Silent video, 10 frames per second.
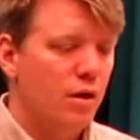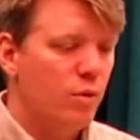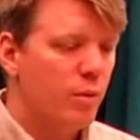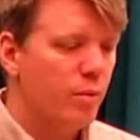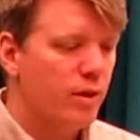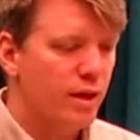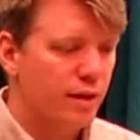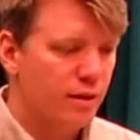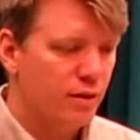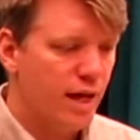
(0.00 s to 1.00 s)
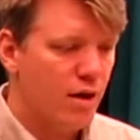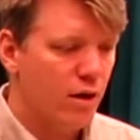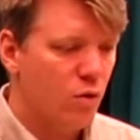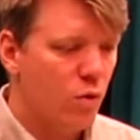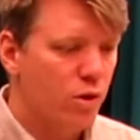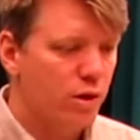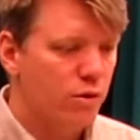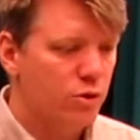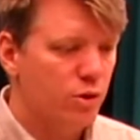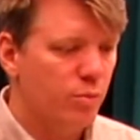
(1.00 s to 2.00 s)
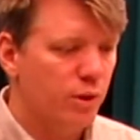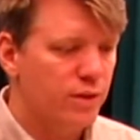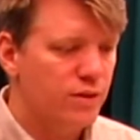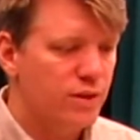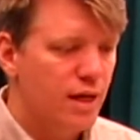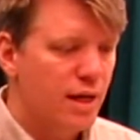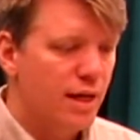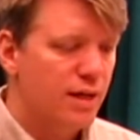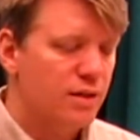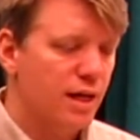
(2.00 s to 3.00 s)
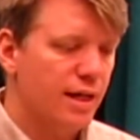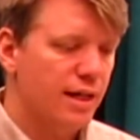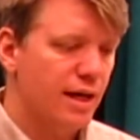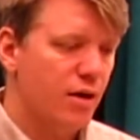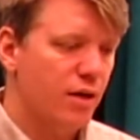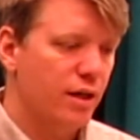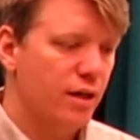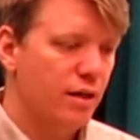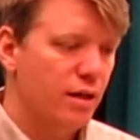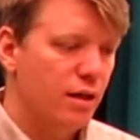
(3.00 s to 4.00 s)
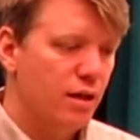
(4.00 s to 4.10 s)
Remember that counting quarter note triplets is like counting